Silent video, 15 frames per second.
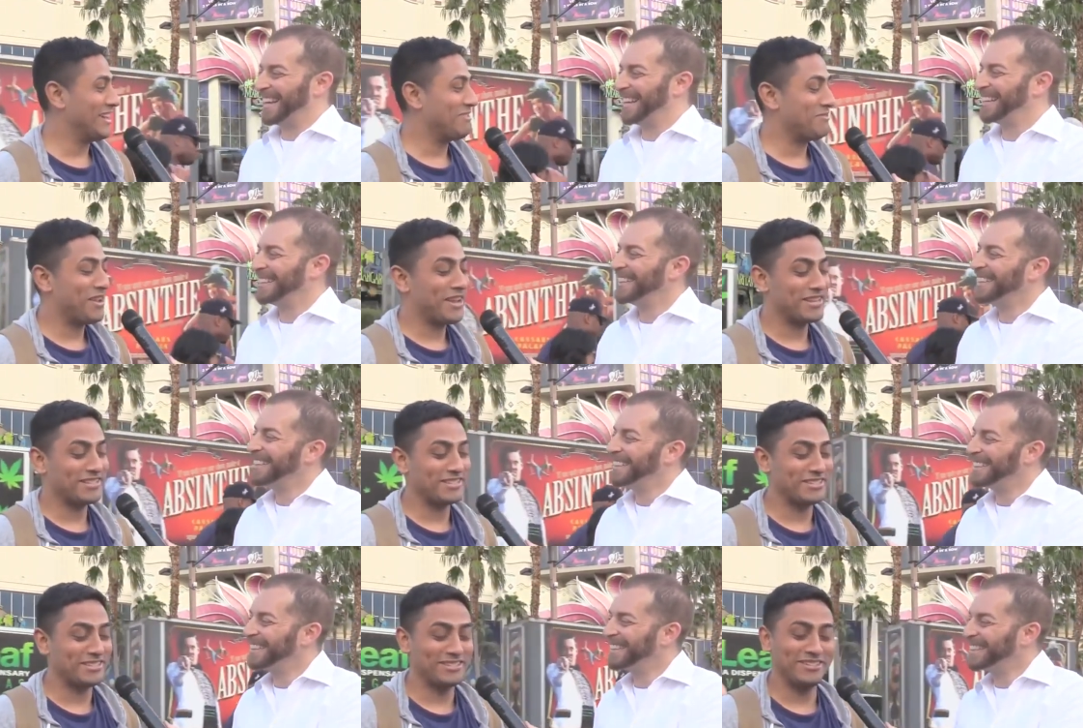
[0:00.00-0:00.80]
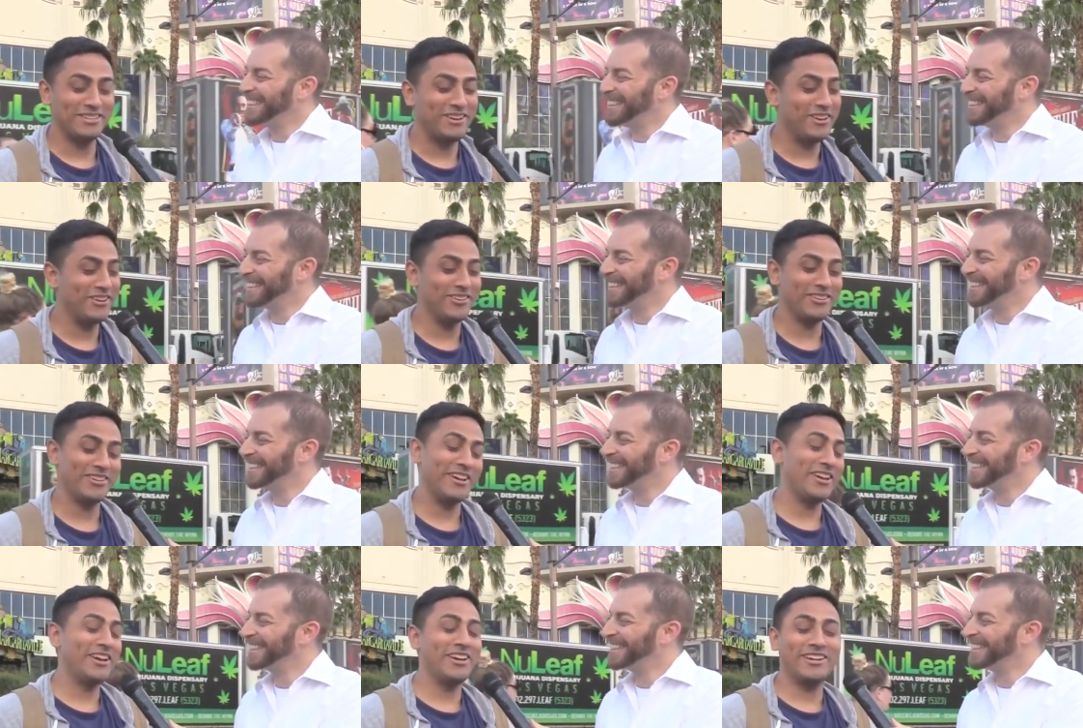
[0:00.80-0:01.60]
Speaker 1: that makes oh
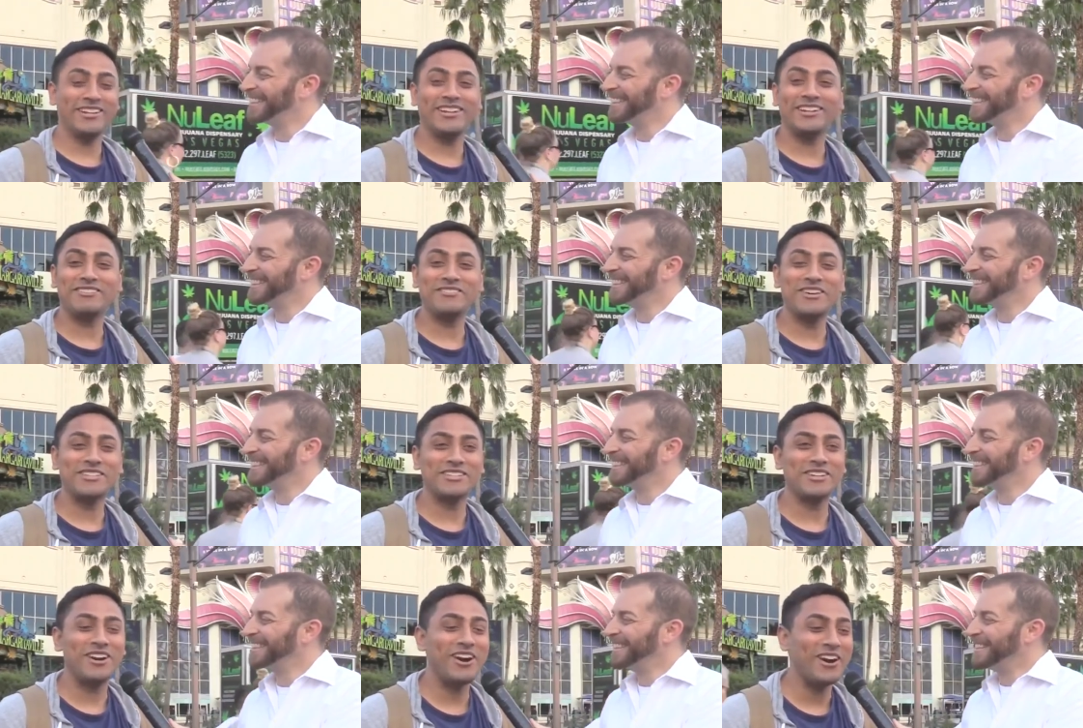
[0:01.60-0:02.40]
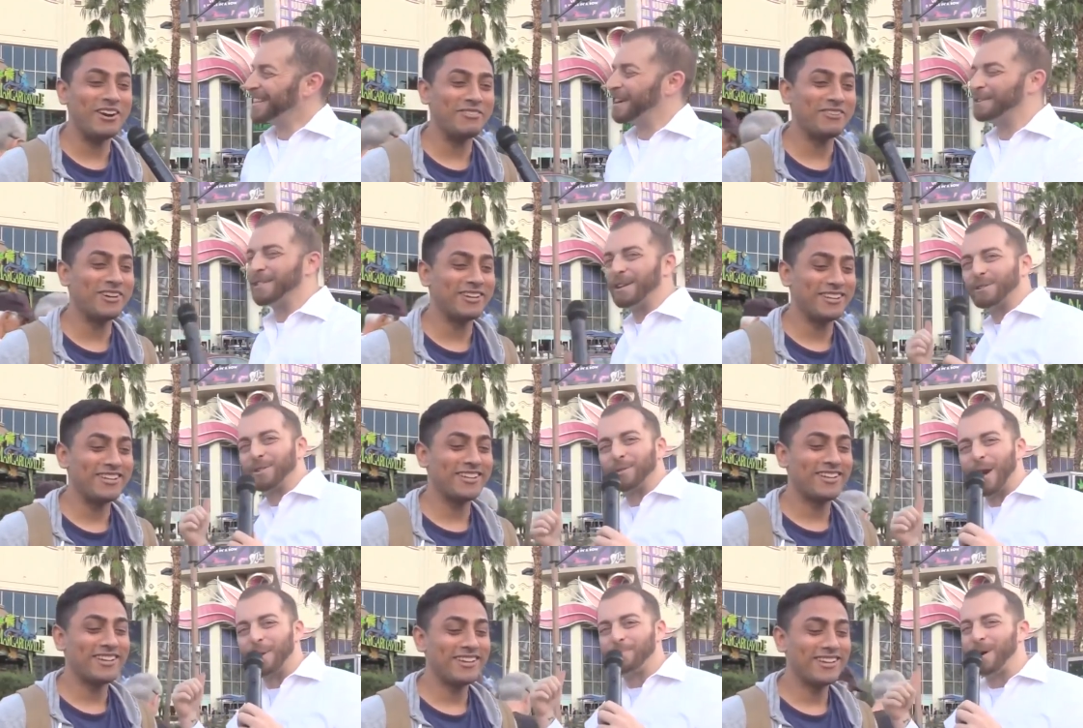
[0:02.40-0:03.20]
yeah, that makes it hard. That, that was
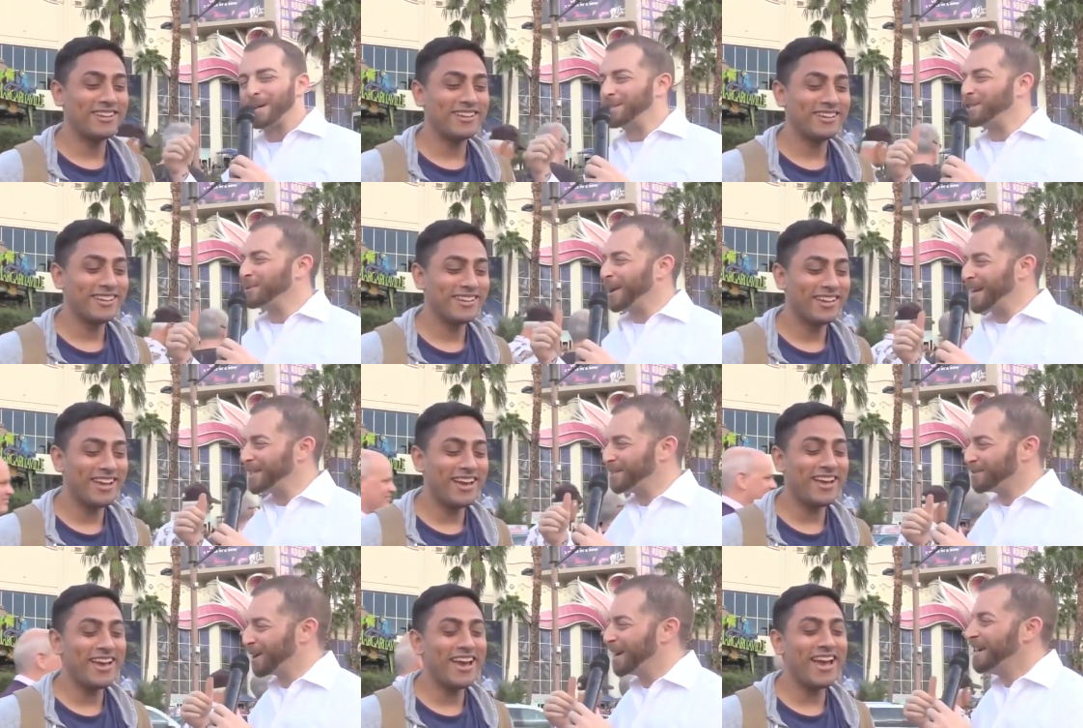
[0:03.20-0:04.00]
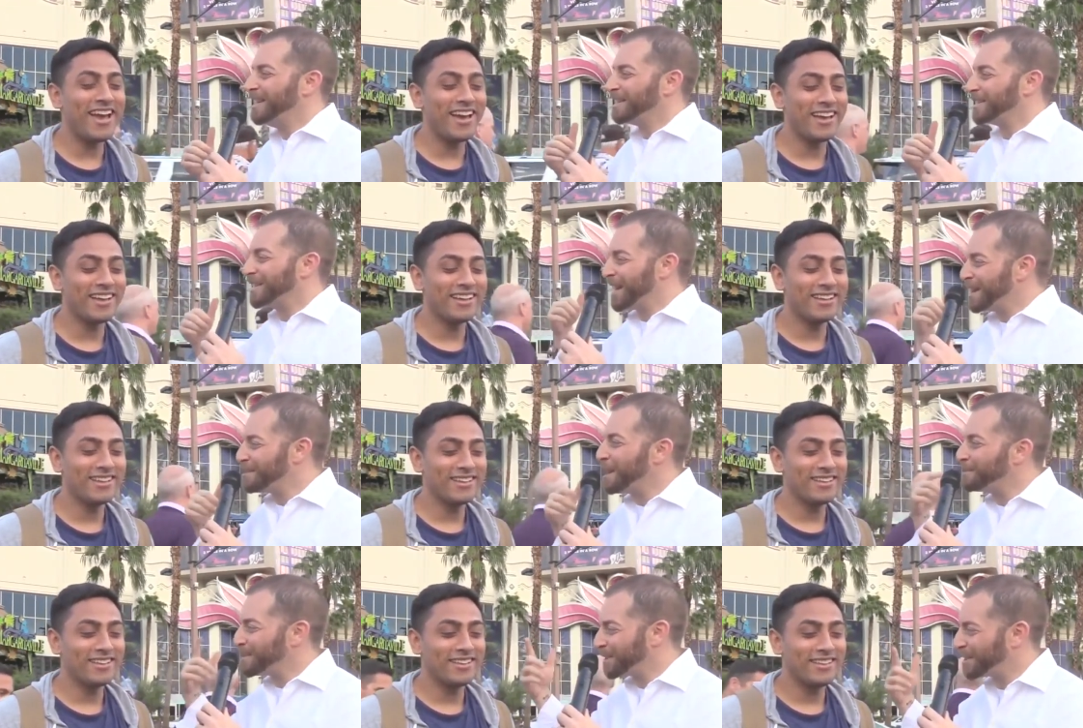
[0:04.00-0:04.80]
Speaker 2: great punctuation yeah. for just to
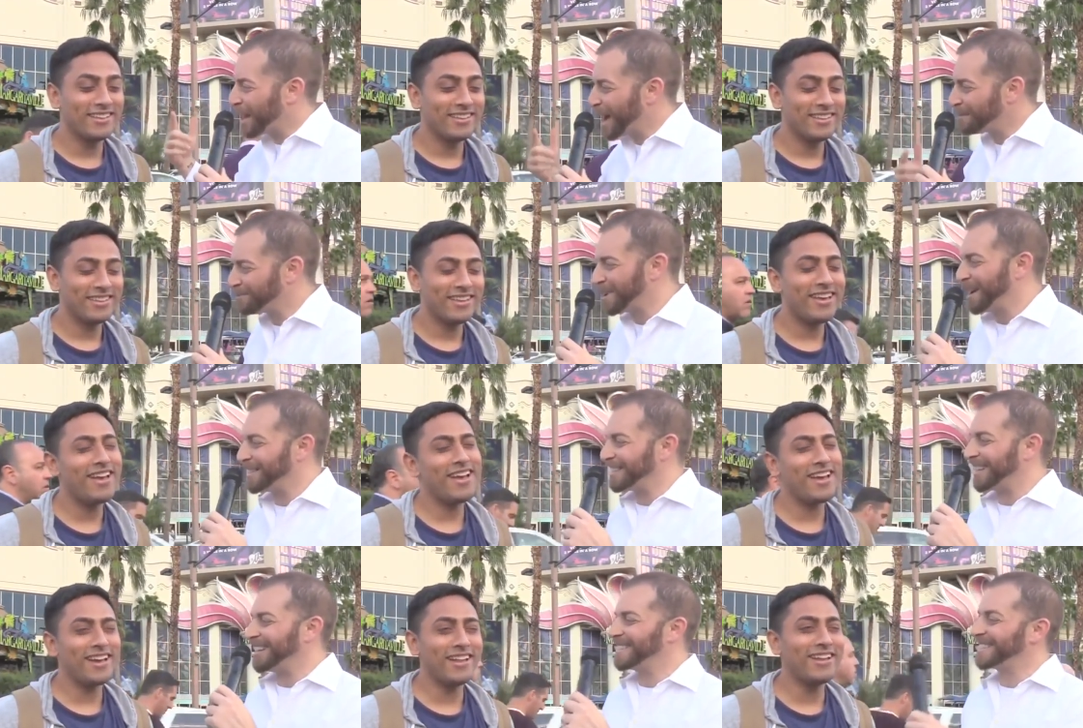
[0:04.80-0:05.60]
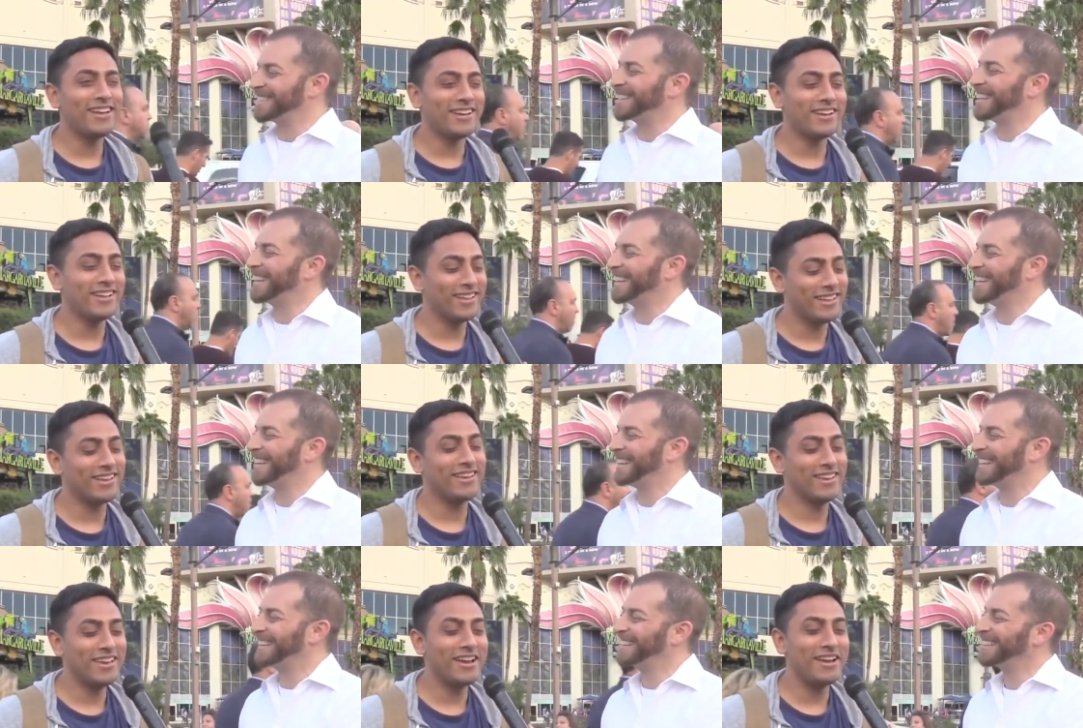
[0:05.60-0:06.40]
interrupt your thought process. No,
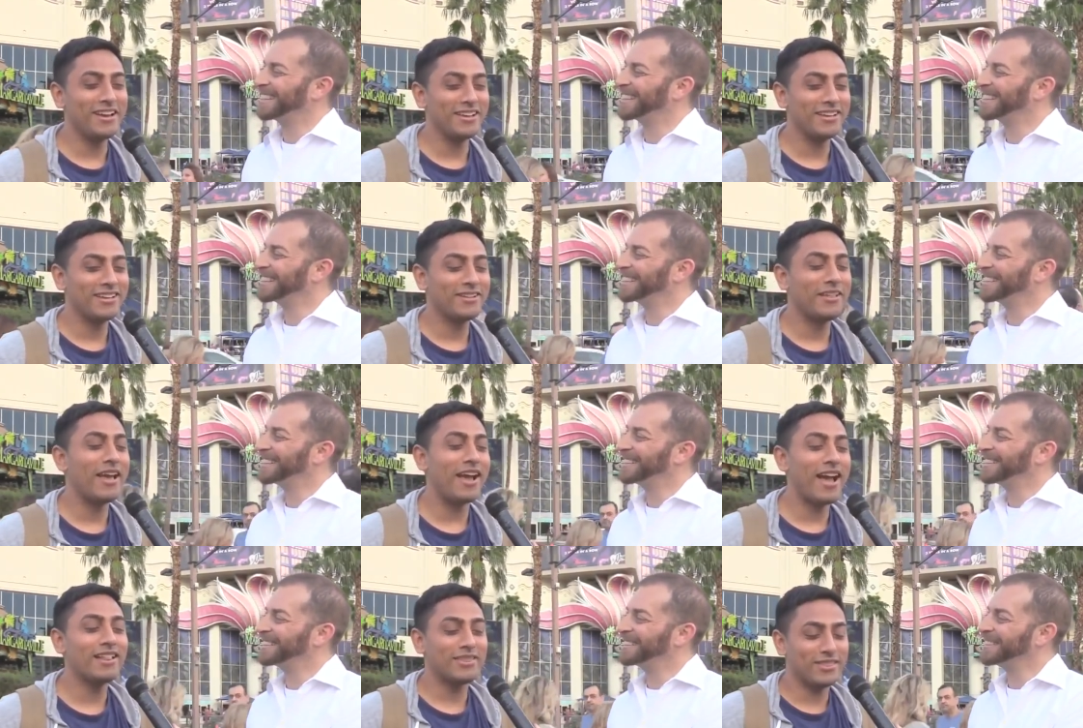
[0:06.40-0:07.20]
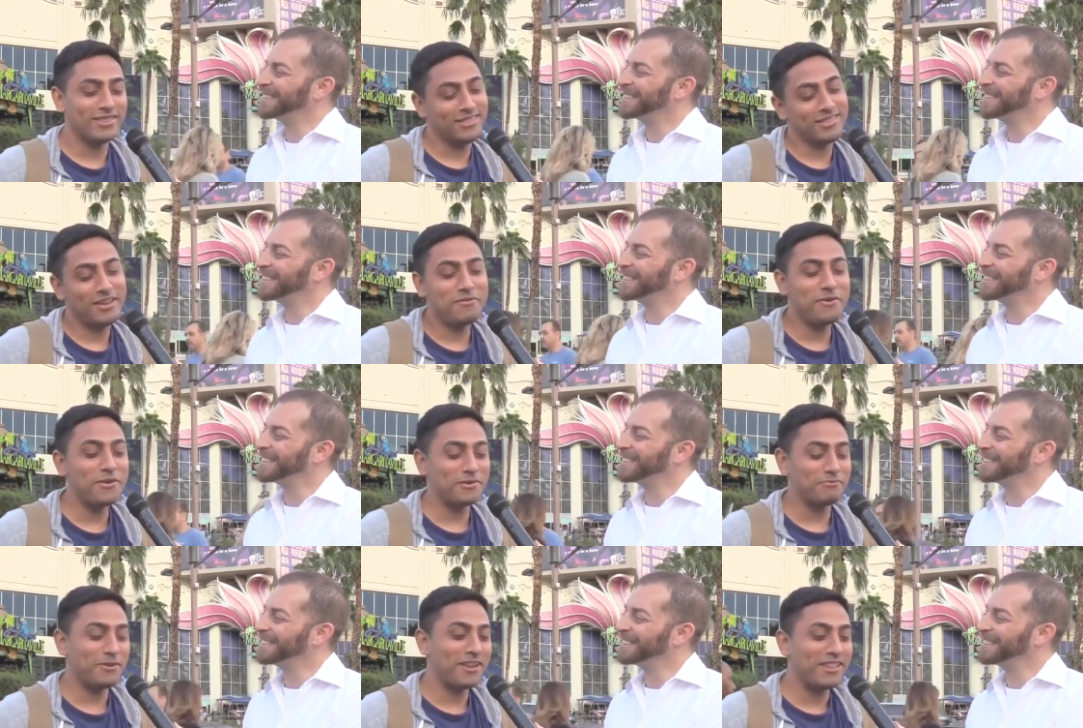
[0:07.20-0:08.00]
like yeah,
Speaker 1: like I if
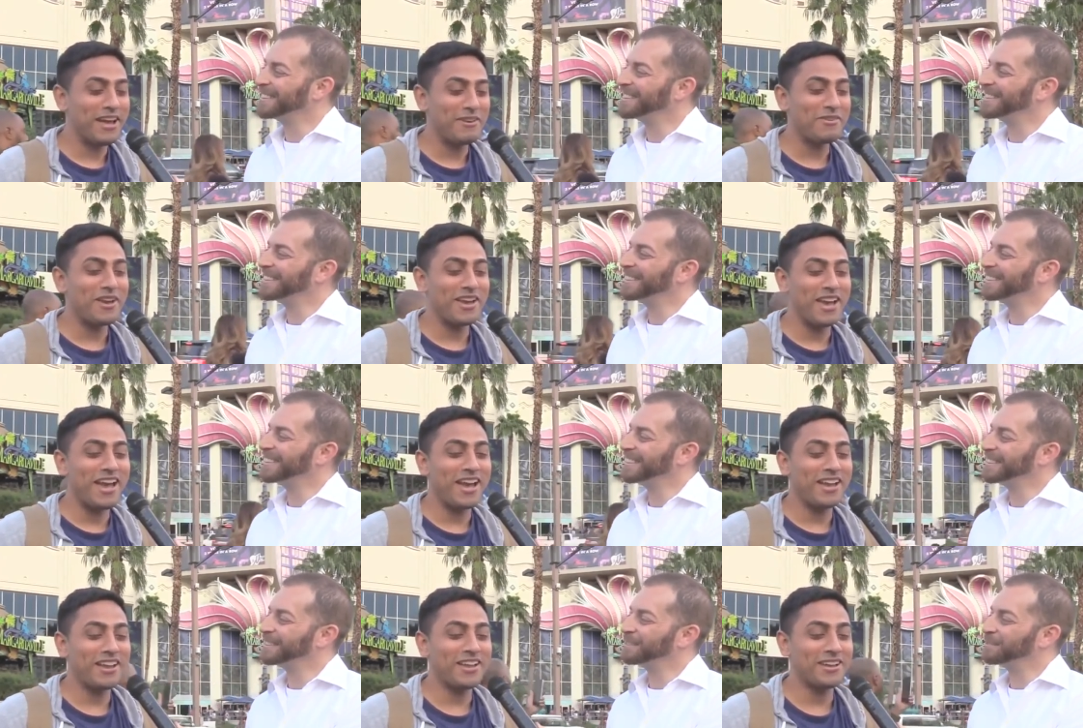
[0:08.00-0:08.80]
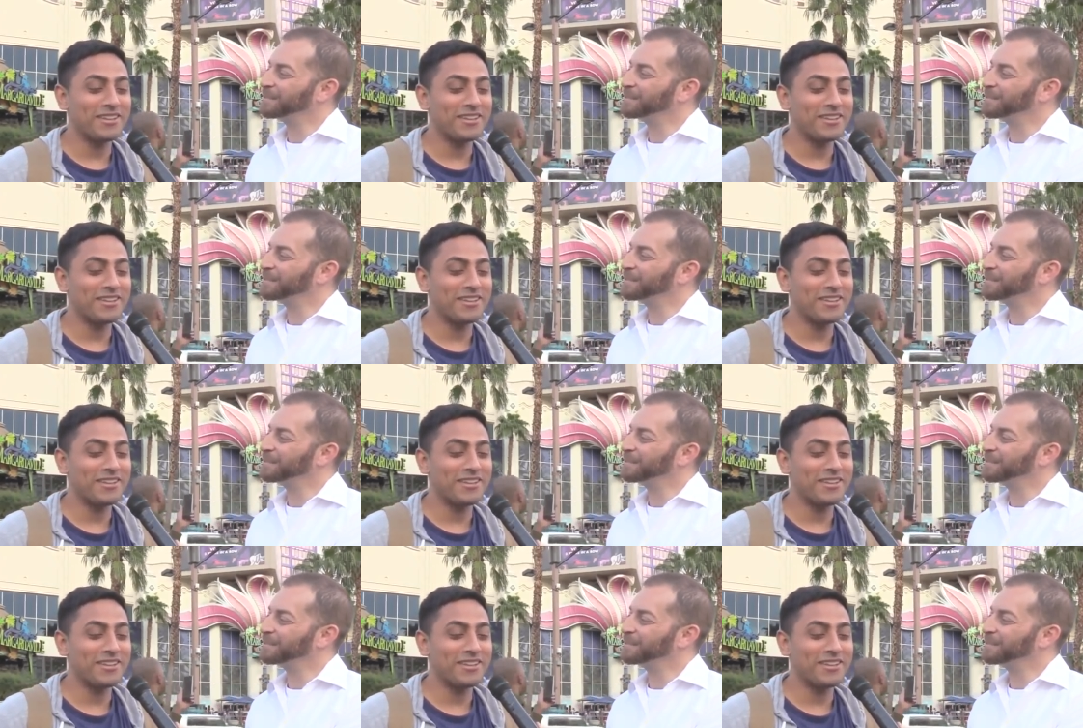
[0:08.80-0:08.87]
you put it that way, yeah, it